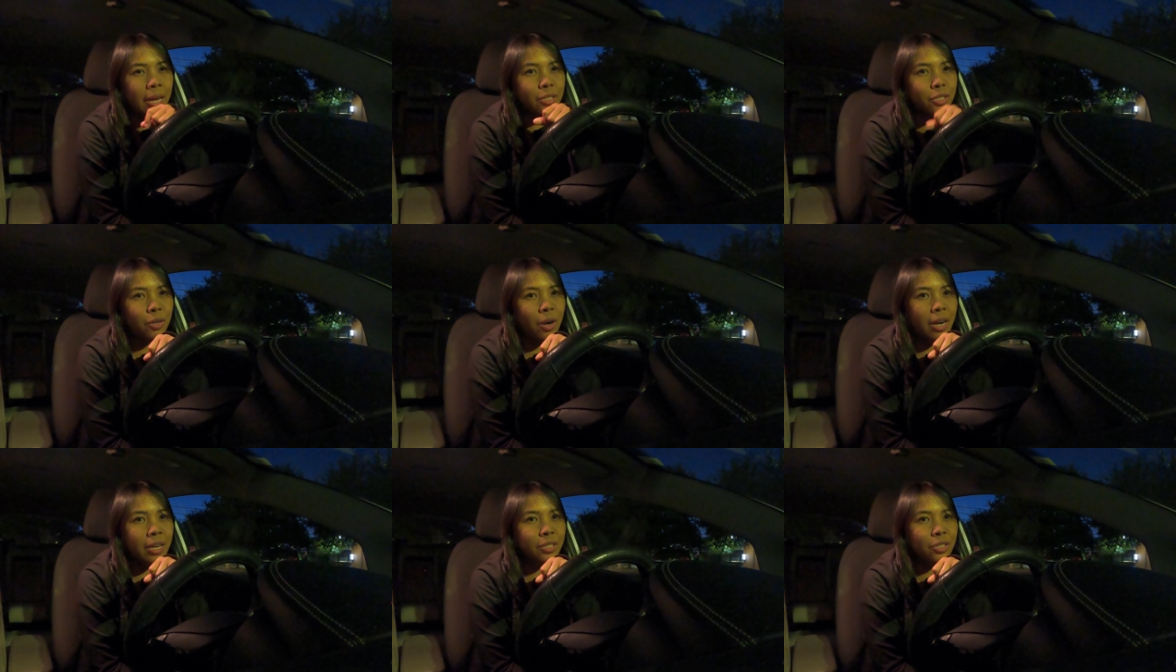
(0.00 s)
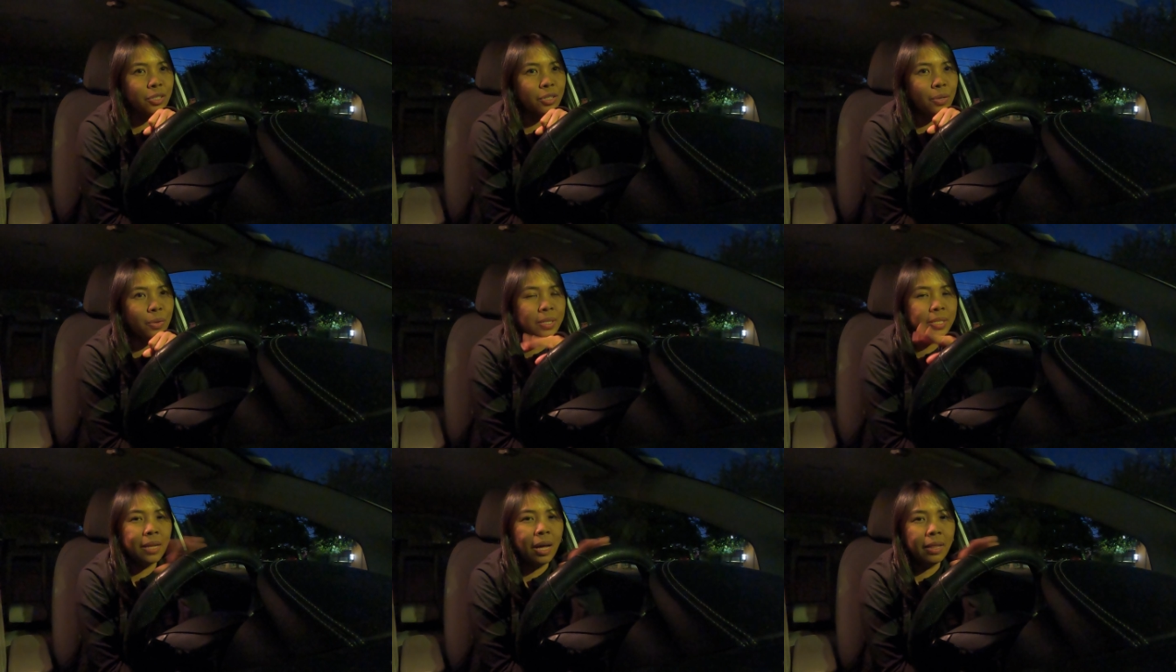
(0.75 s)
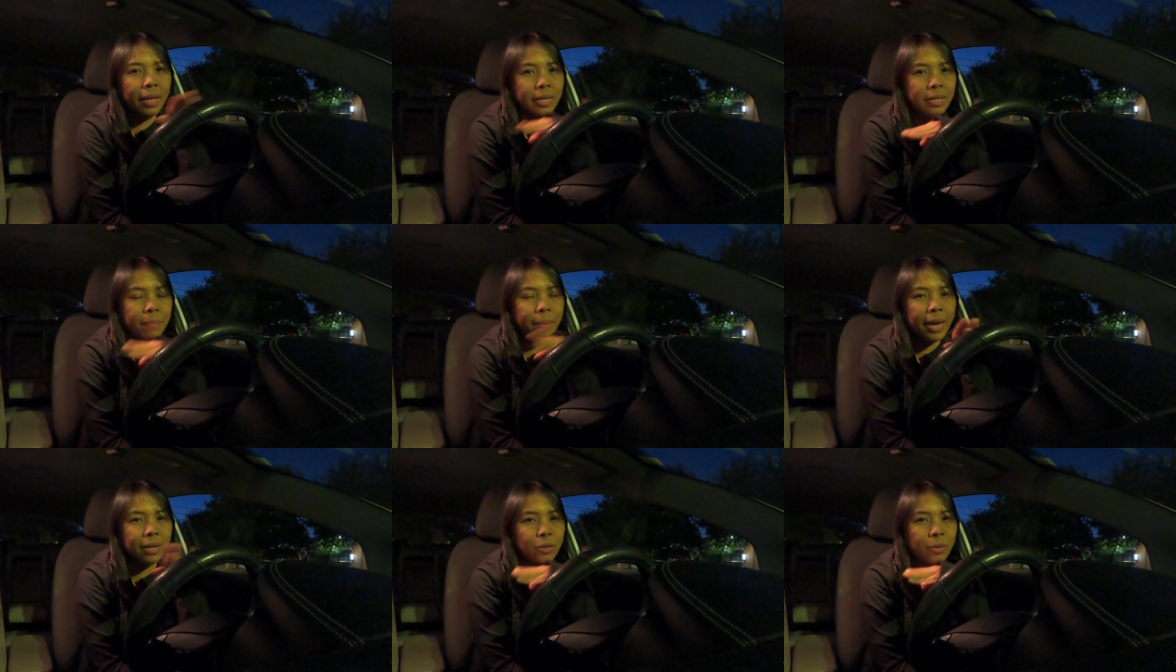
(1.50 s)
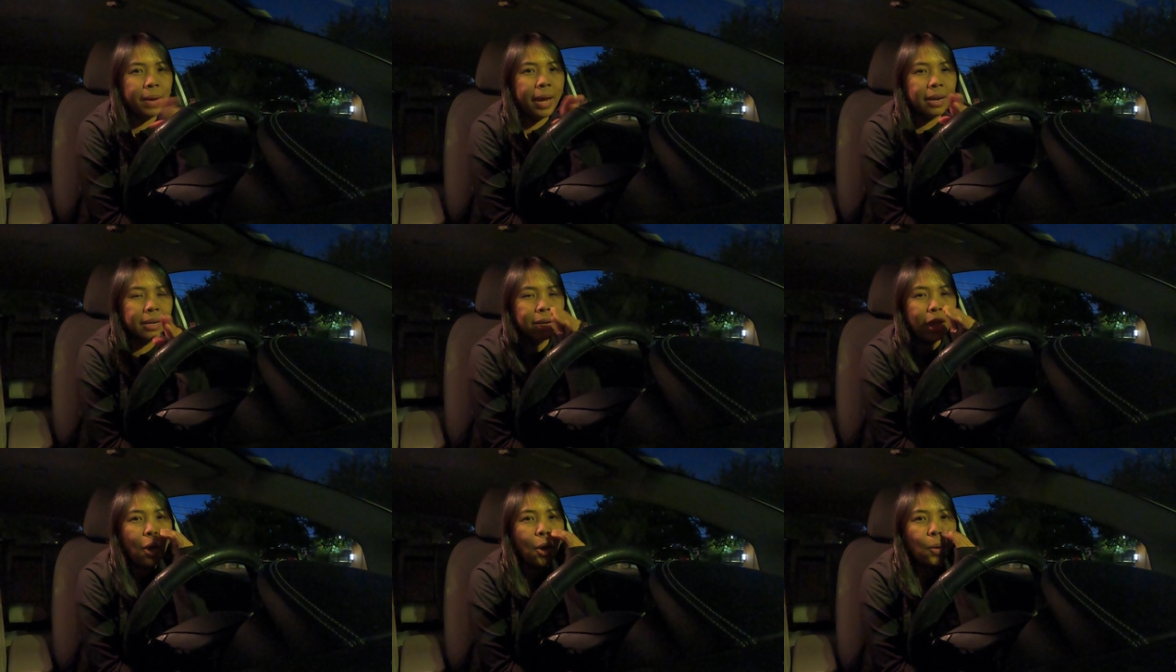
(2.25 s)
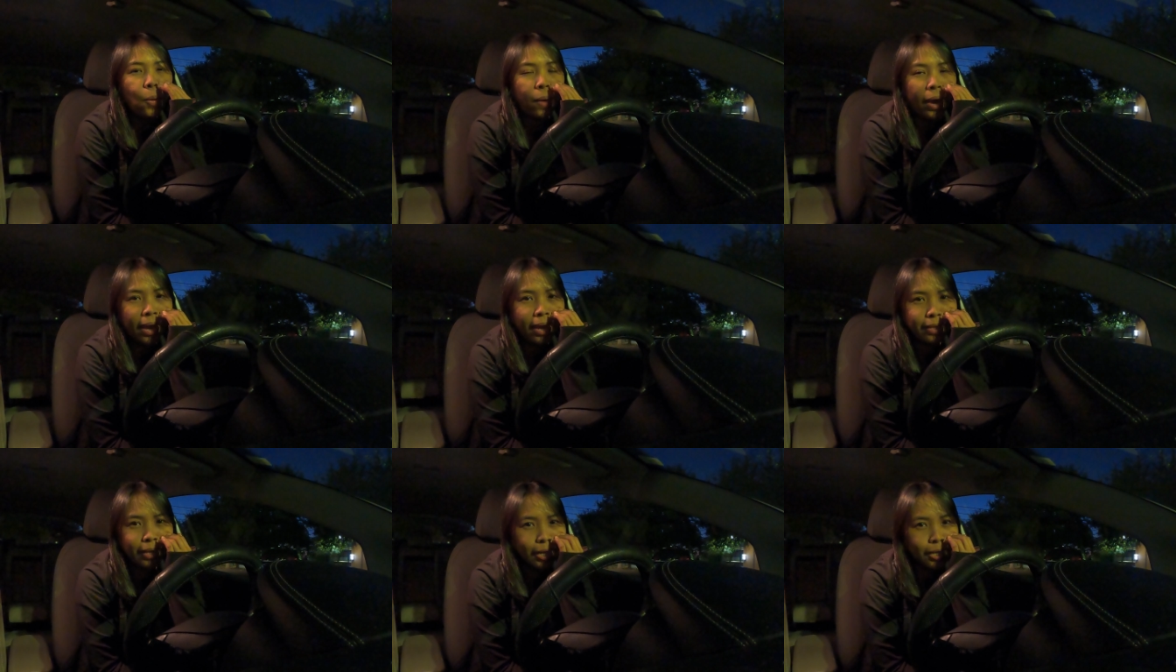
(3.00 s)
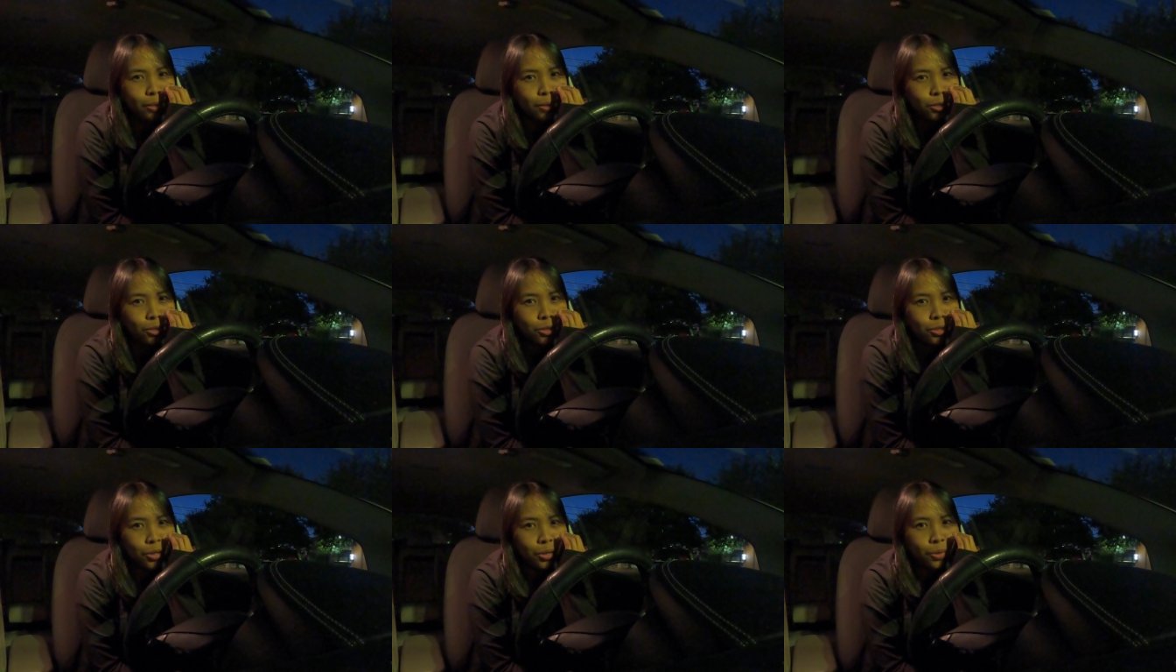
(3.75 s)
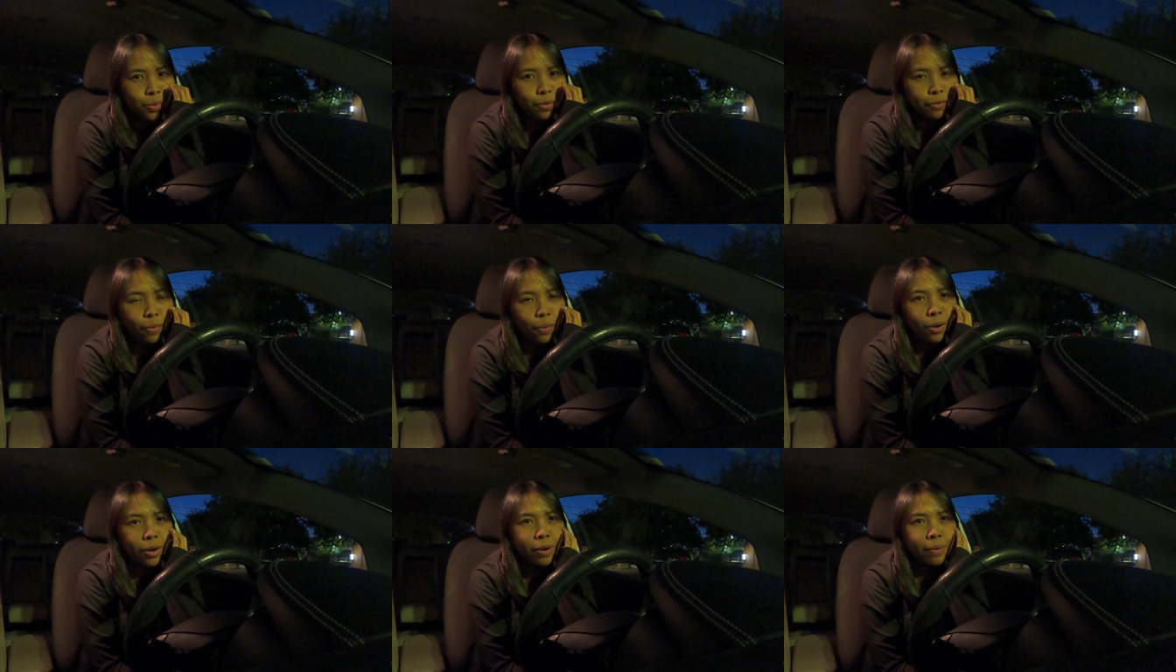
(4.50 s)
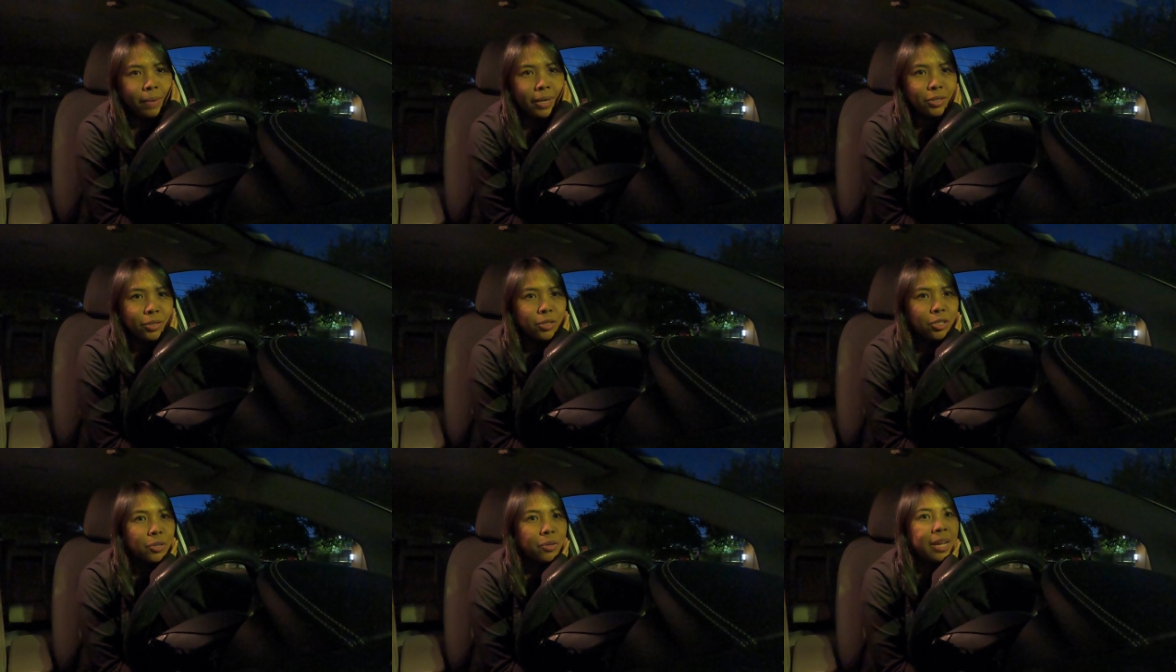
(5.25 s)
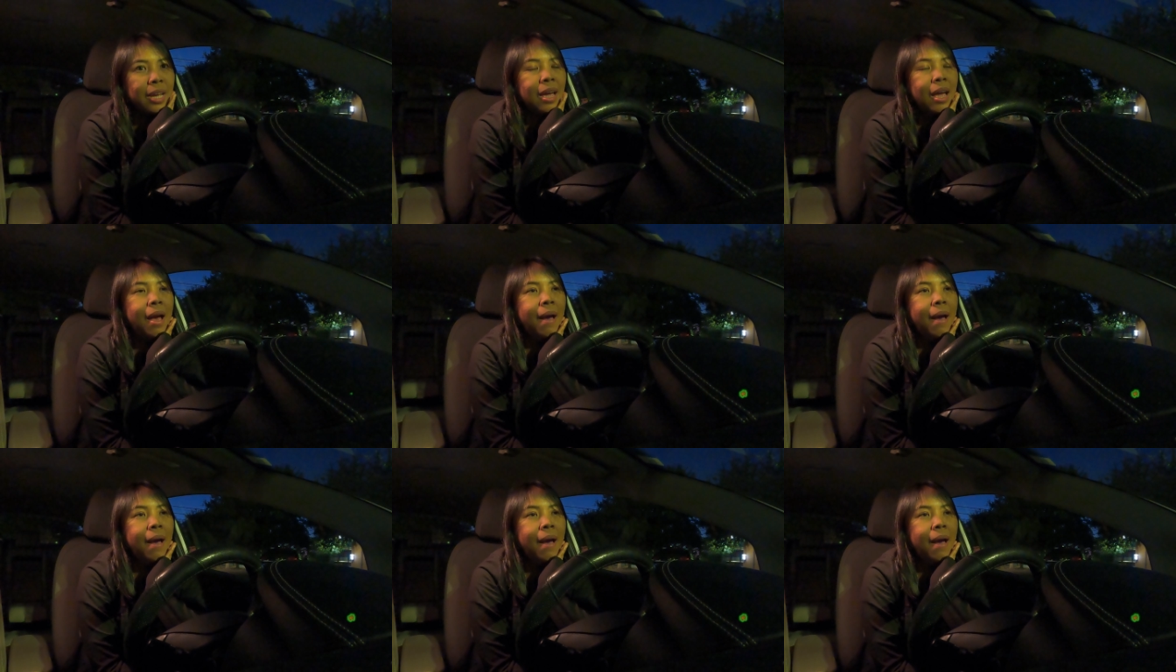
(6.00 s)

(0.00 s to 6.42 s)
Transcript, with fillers: I try to, it's not like the back-to-back way that I used to do before my surgery,